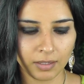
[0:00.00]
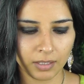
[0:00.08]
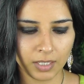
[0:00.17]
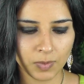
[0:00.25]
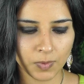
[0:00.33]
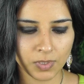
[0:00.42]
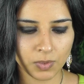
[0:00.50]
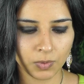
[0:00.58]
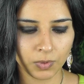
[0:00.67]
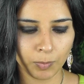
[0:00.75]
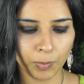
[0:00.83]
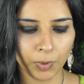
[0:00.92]
This one's
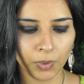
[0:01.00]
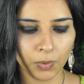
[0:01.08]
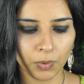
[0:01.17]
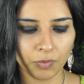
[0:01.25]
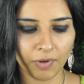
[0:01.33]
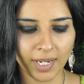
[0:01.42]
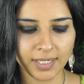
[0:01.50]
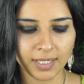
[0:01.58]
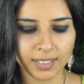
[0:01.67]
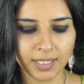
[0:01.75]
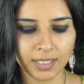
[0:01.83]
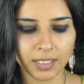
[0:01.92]
called Pure
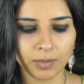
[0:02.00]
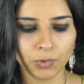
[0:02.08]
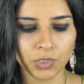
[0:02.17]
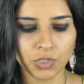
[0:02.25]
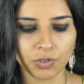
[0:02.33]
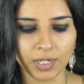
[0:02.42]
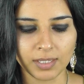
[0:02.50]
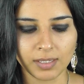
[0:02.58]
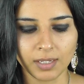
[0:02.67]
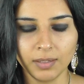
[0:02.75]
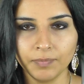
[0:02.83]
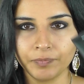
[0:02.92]
Radiant Tinted
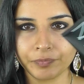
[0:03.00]
Moisturiser.